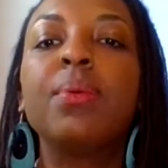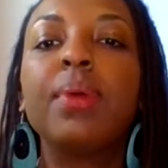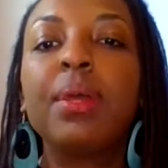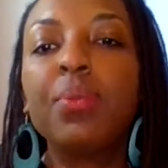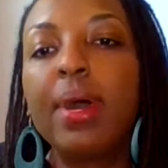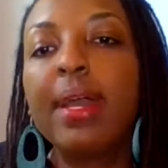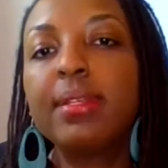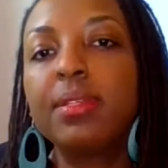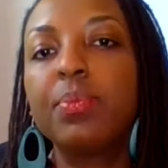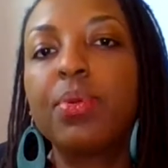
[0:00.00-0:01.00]
and why
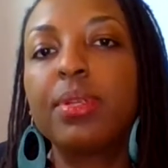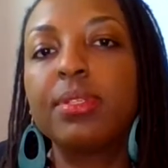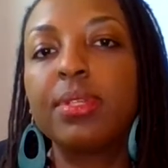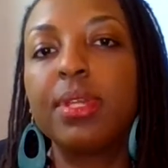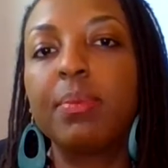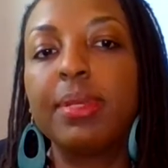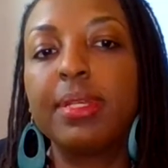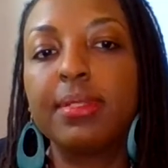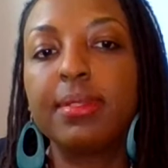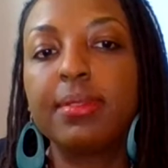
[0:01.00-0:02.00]
it's important to your
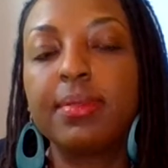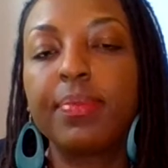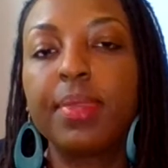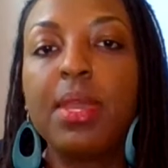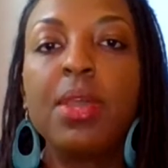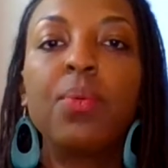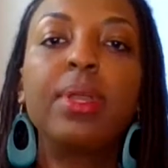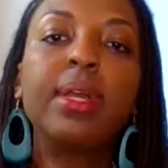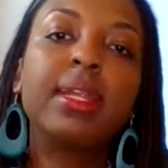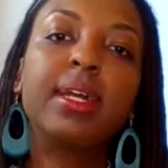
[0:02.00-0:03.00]
business. We're
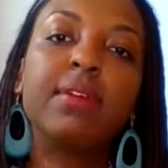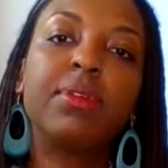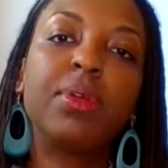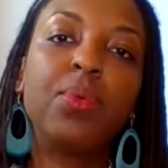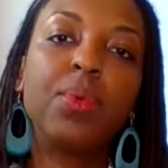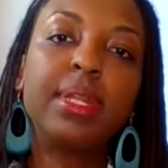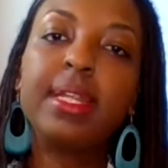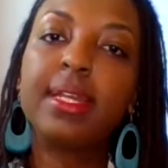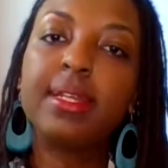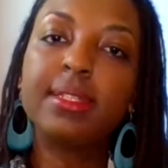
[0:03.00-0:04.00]
going to cover what it
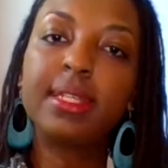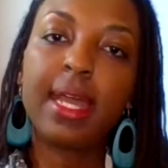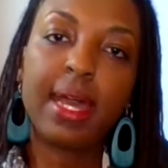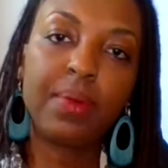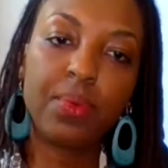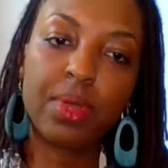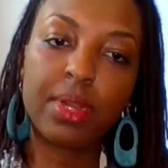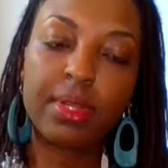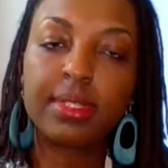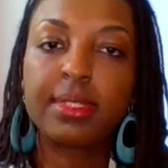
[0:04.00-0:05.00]
is and how it
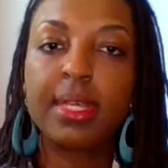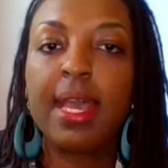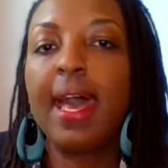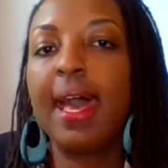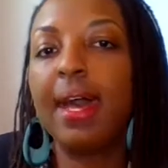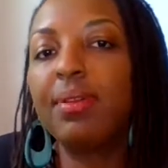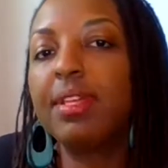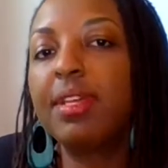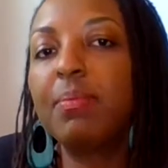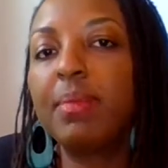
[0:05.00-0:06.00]
works, how the
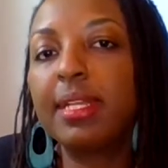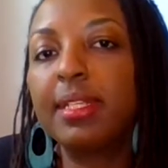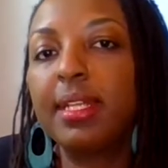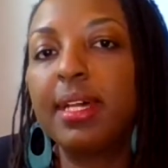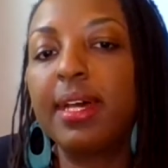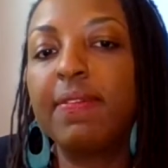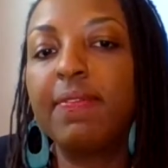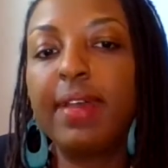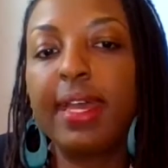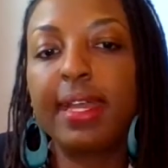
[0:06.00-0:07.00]
amygdala
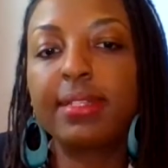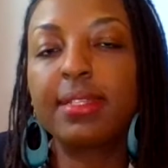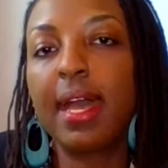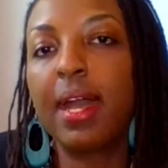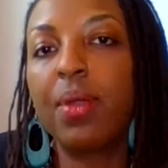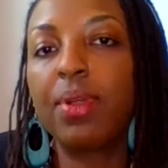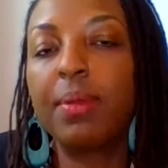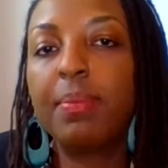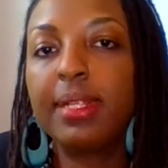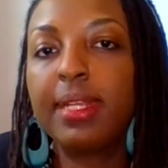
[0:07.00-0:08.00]
affects our
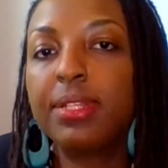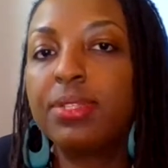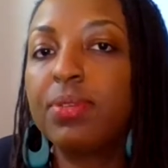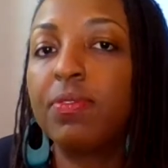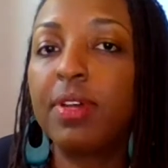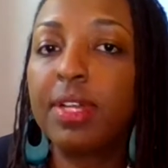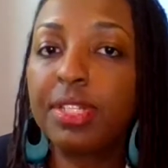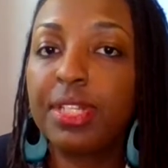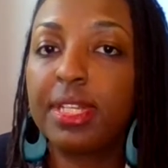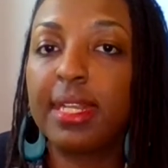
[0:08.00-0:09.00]
ability to
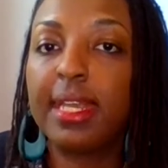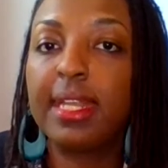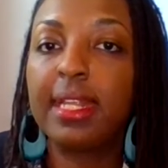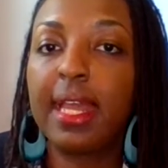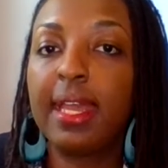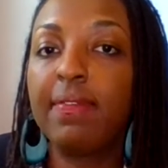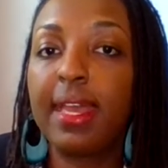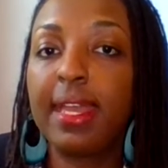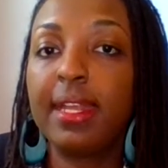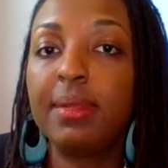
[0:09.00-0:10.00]
function in life
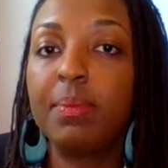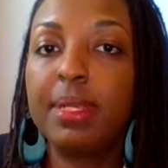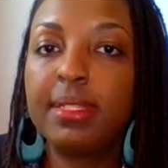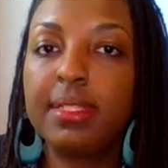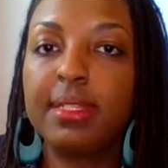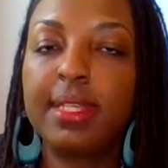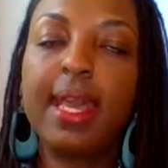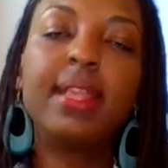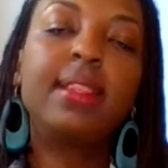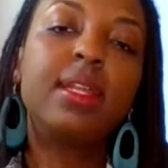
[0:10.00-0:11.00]
and in business,
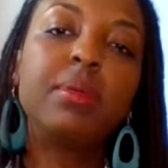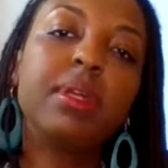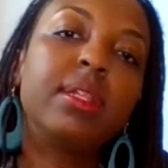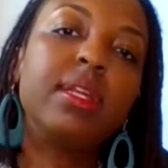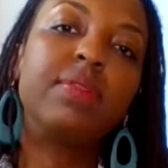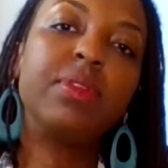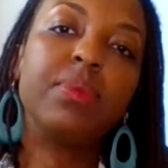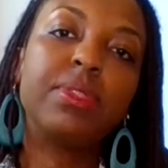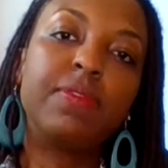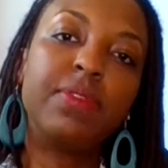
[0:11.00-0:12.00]
and then I'm going to leave you
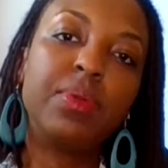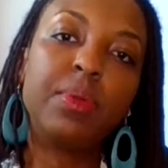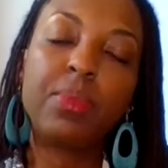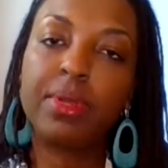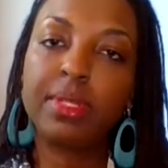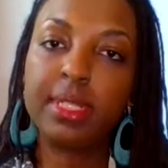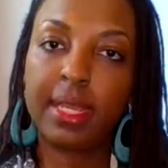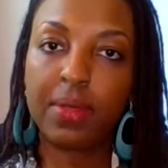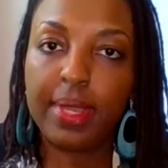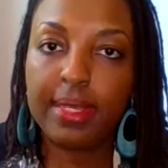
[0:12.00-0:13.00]
with a few important
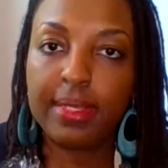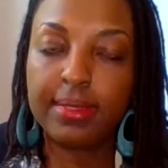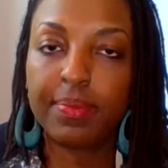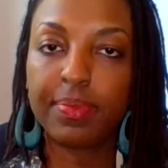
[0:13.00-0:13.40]
takeaways.